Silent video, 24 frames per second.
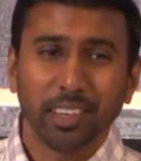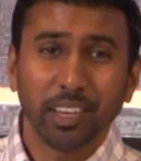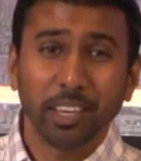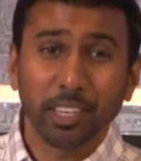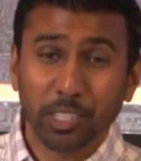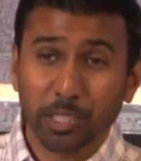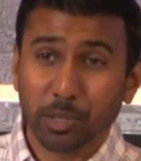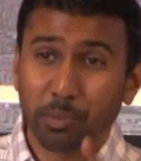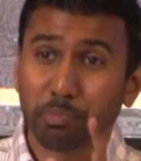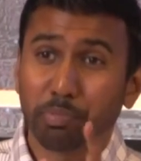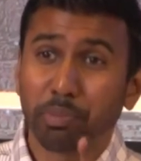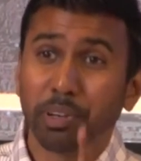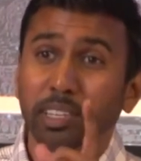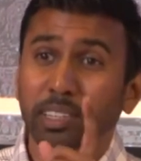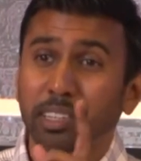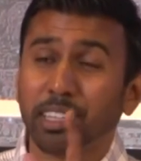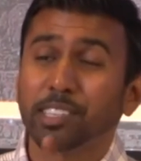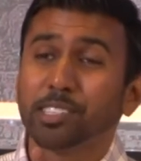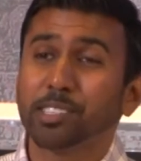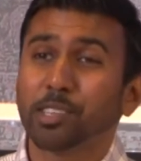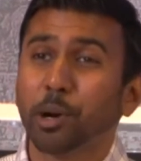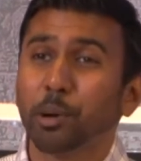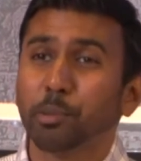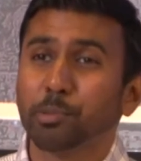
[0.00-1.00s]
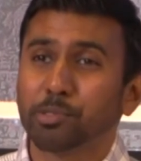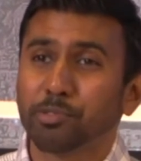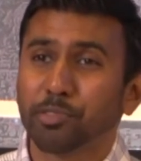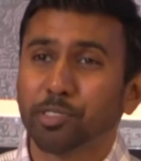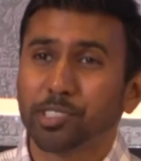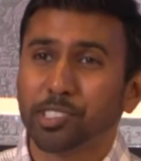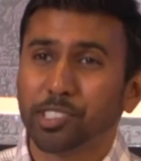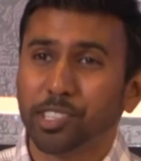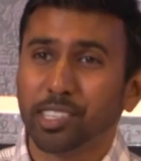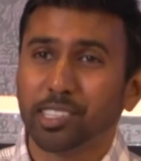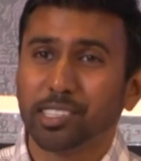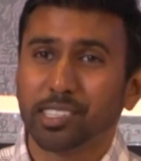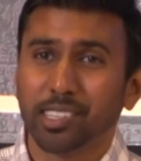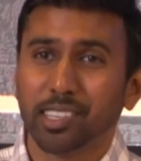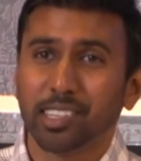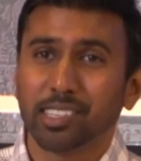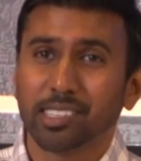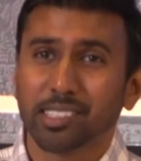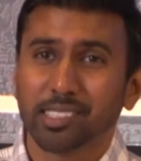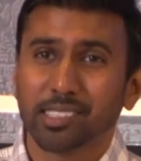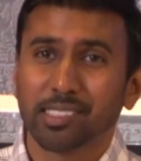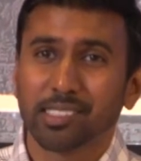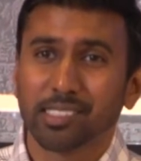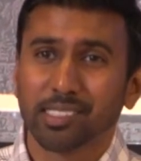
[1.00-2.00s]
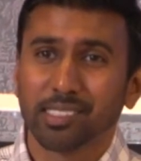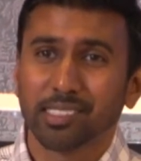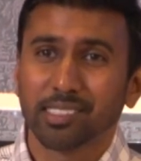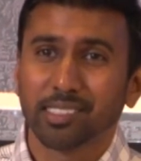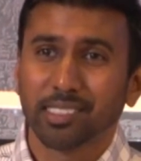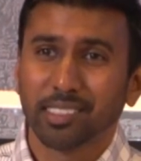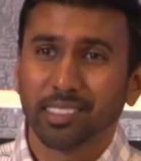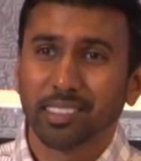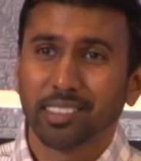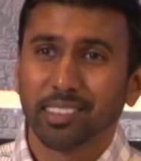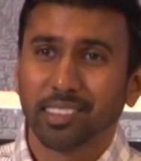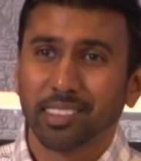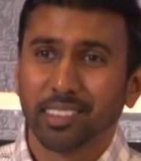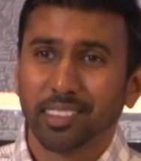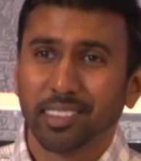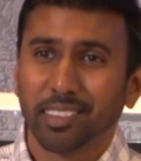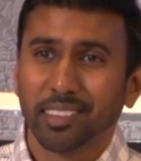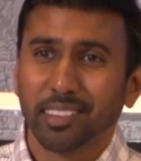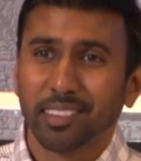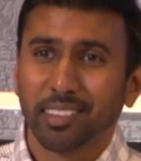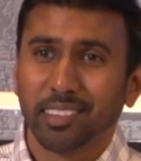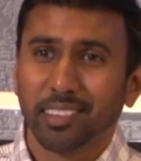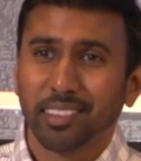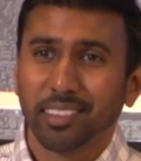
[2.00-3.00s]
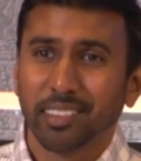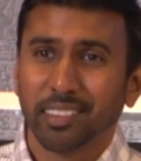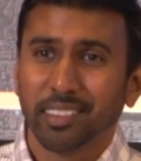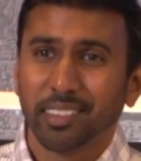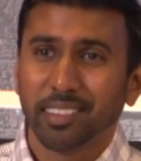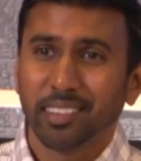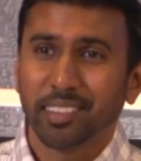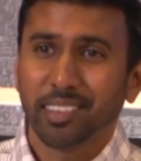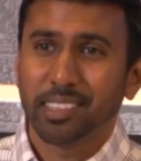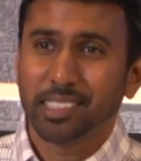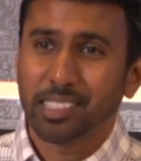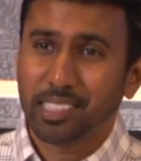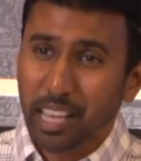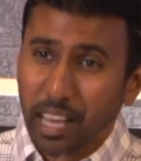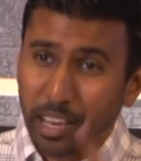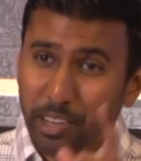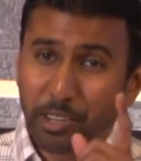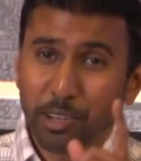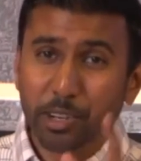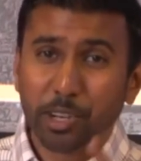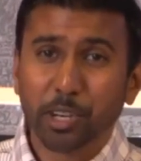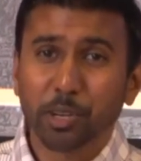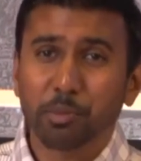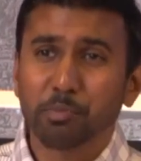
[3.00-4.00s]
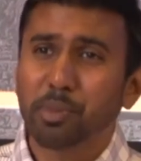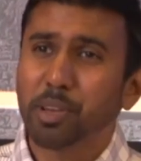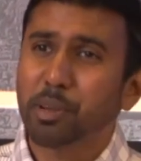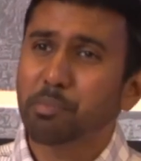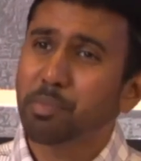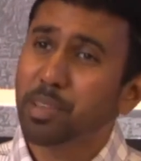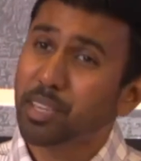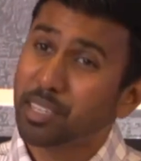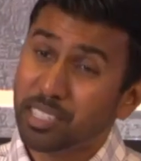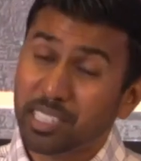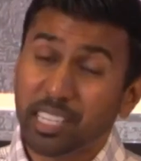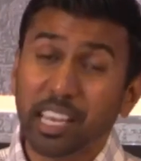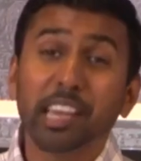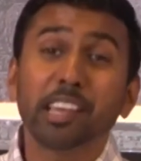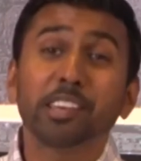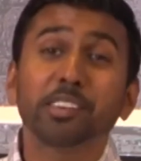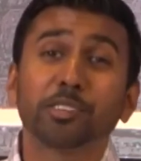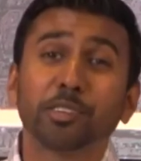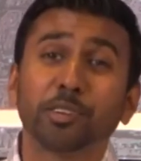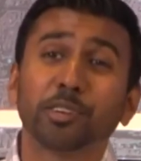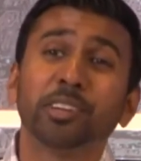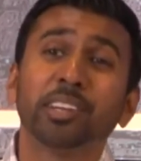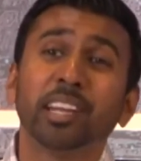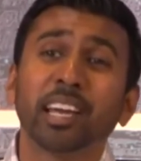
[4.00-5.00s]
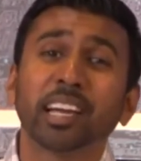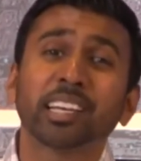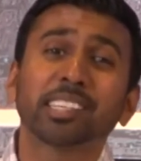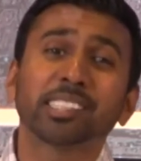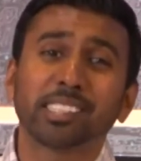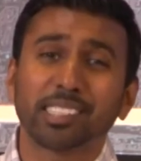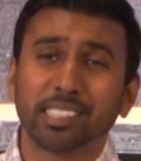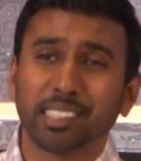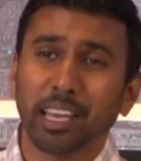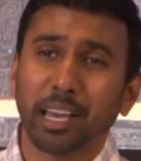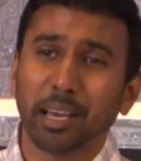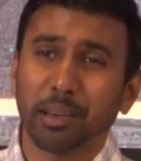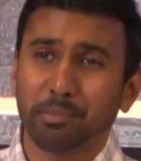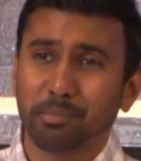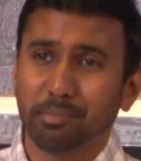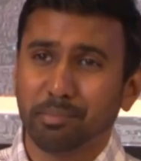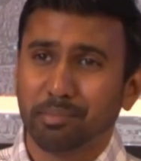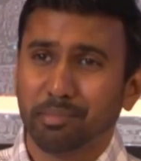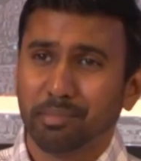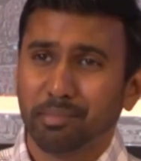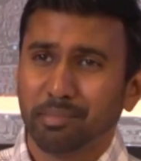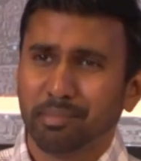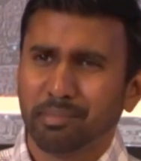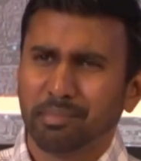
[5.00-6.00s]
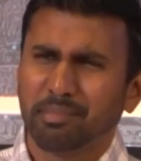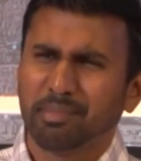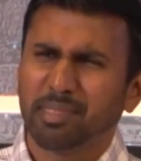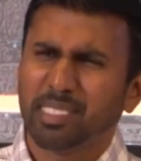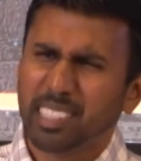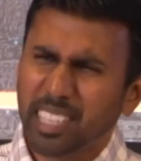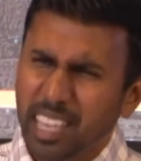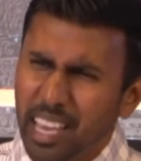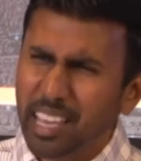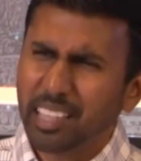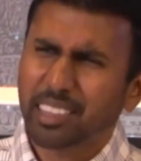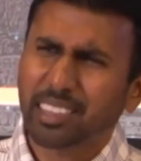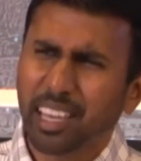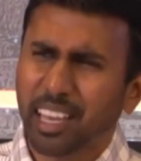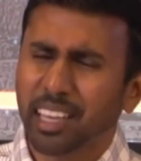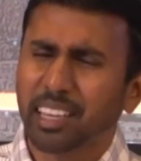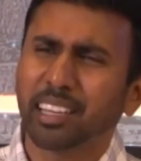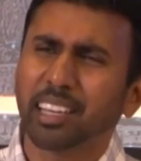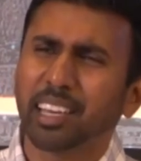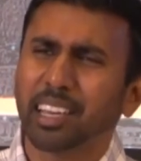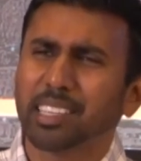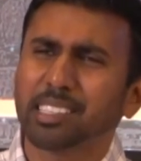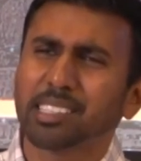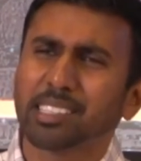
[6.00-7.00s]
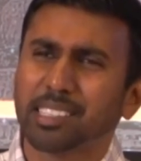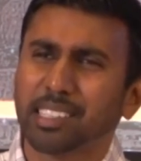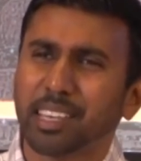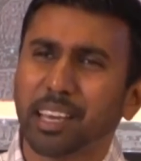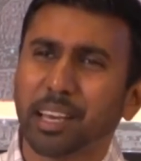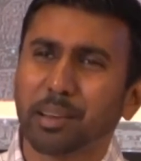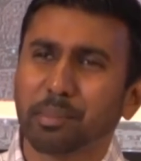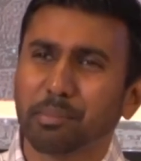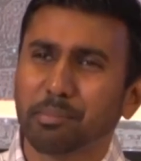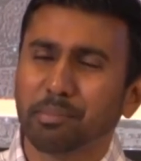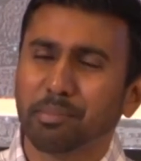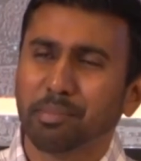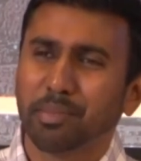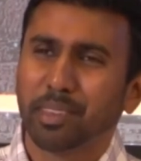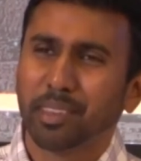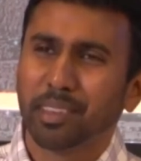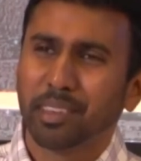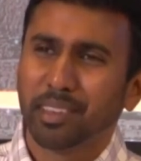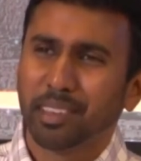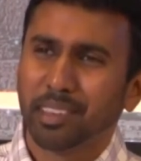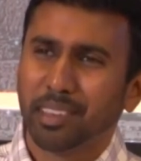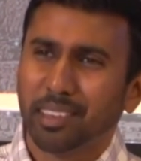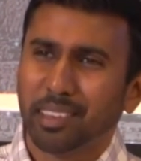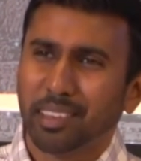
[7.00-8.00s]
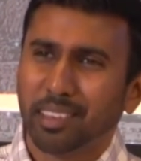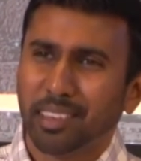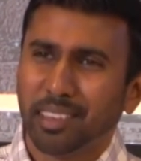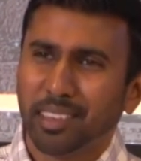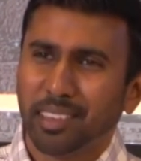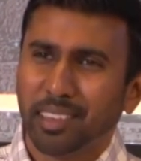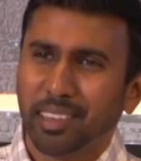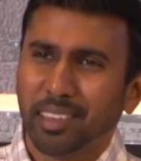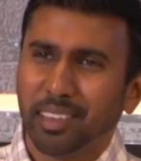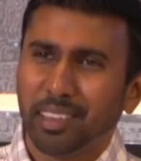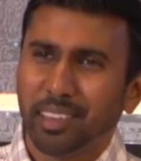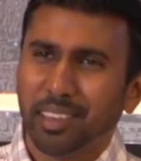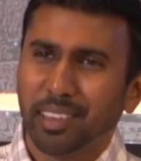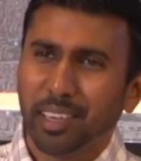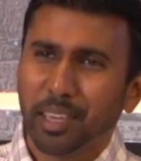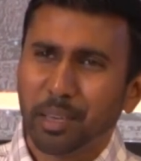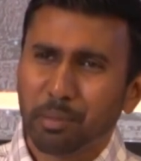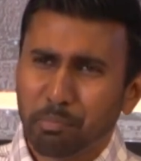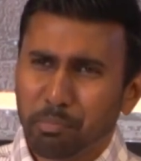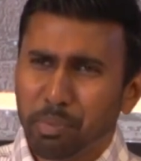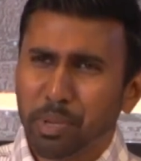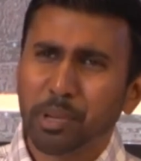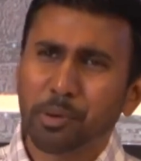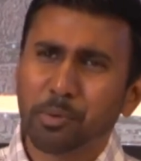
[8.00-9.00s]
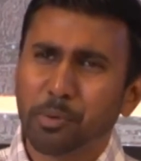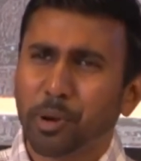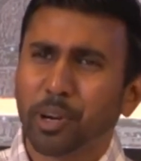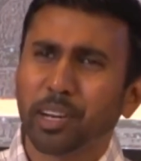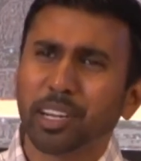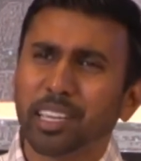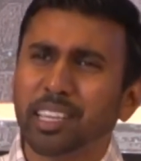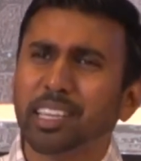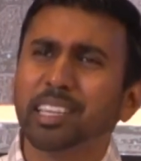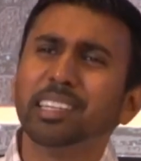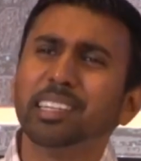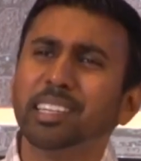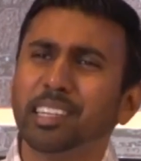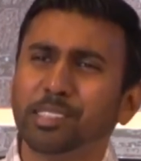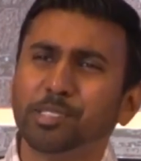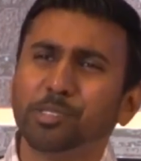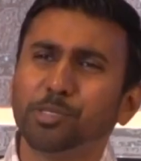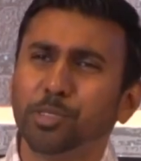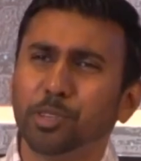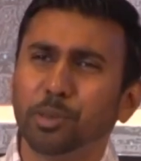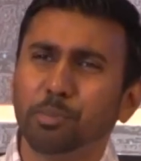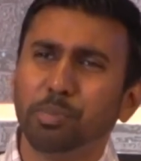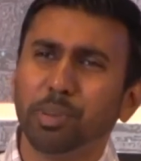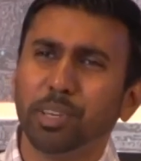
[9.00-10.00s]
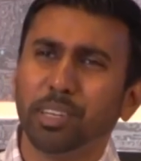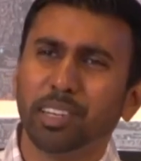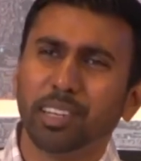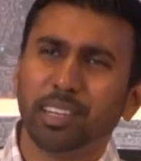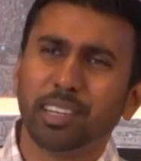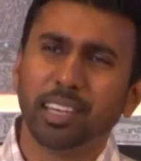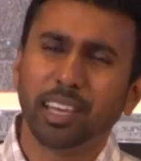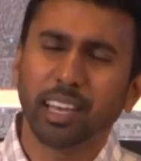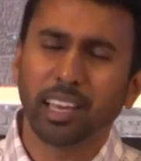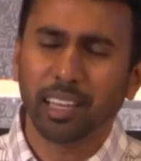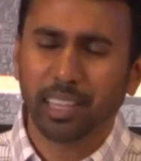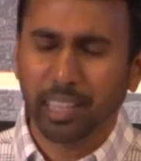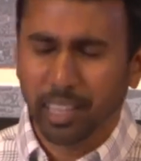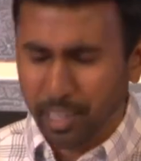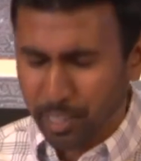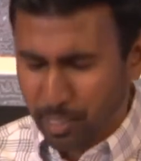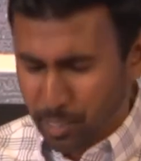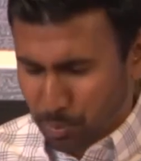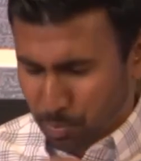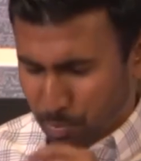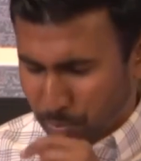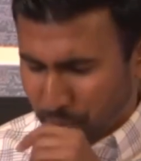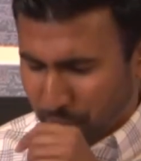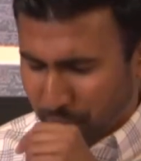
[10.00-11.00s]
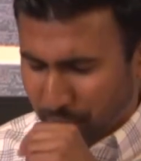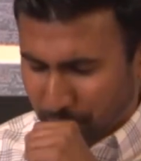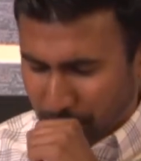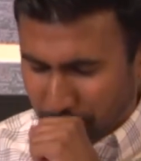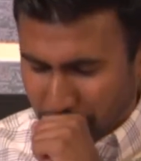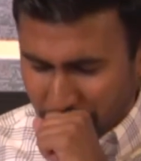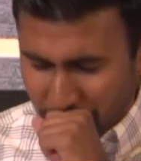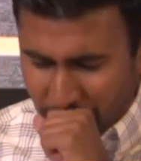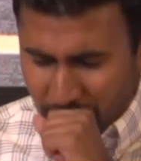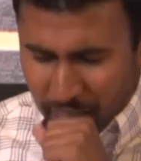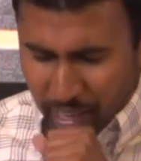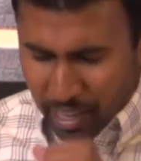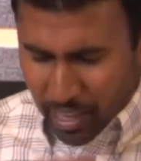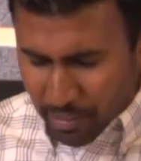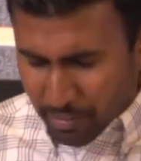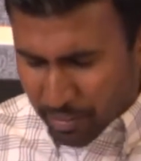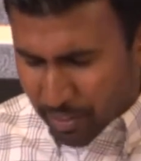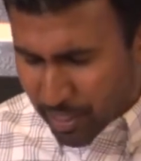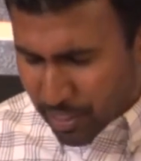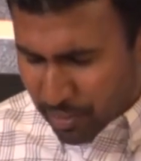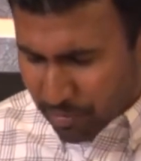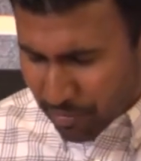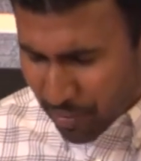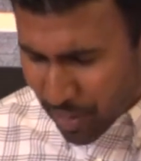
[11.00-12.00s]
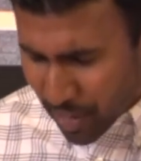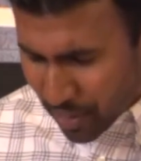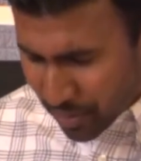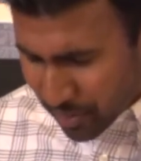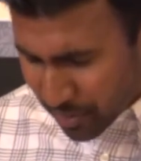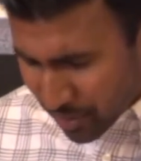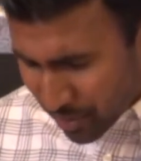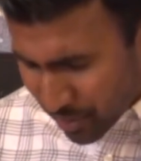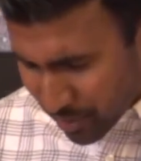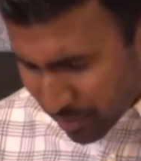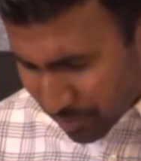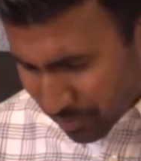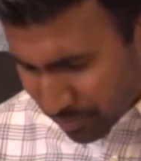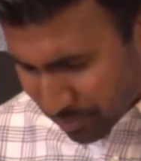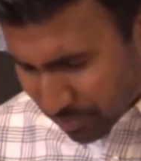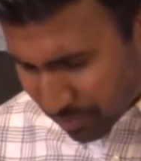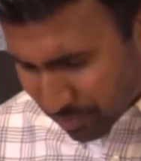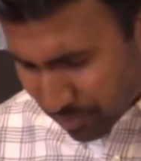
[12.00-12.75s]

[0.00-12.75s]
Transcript: and to bring these homes for Jesus. Is that your commitment? Take your next step. Take that next step and be where he needs you to be today. Let us pray. Heavenly Father,